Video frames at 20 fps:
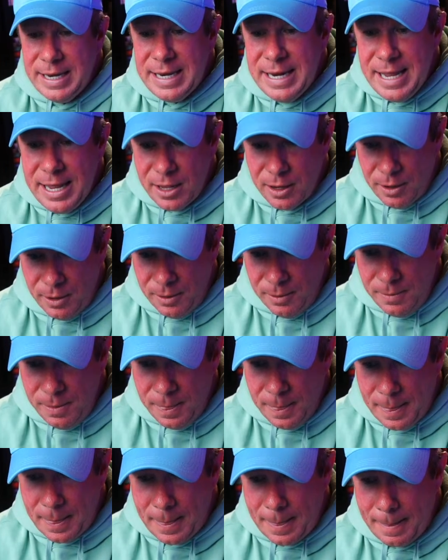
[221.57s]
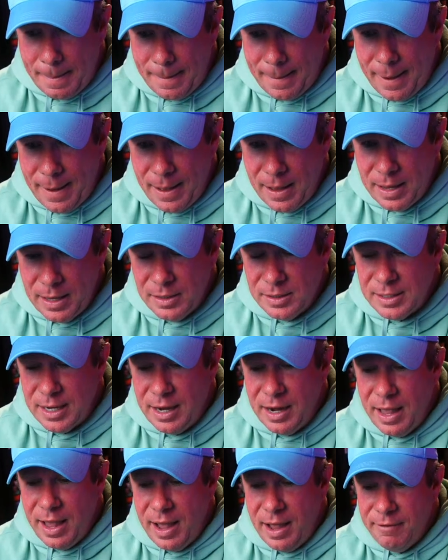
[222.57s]
Nico
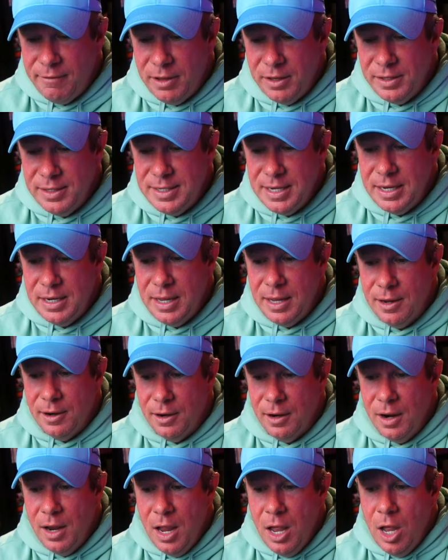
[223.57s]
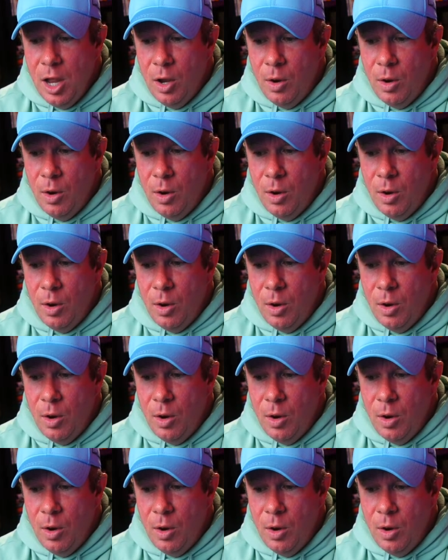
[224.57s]
inside AIville did here